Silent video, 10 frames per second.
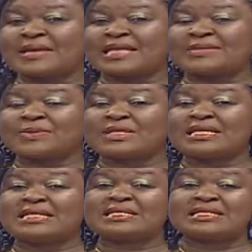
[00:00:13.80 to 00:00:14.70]
to us what
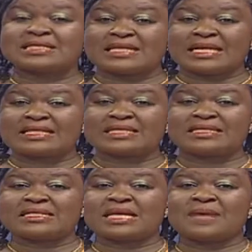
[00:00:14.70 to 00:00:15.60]

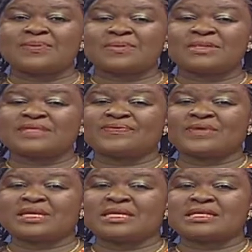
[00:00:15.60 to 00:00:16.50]
necessitated the upward
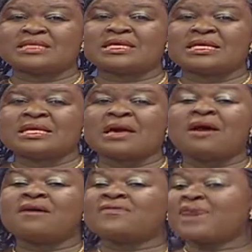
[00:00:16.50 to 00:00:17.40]
figures
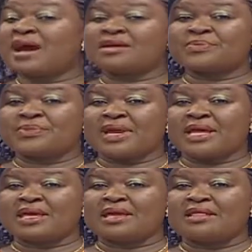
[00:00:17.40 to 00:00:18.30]
of
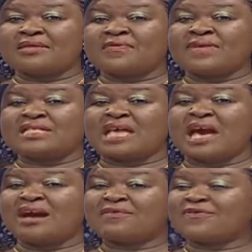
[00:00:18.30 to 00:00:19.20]
outbreak in the first
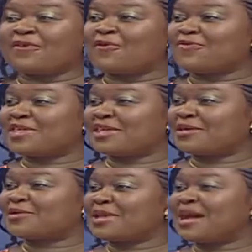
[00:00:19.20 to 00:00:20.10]
half of the
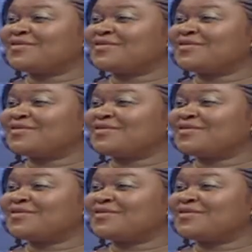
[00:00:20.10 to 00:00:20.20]
year. Good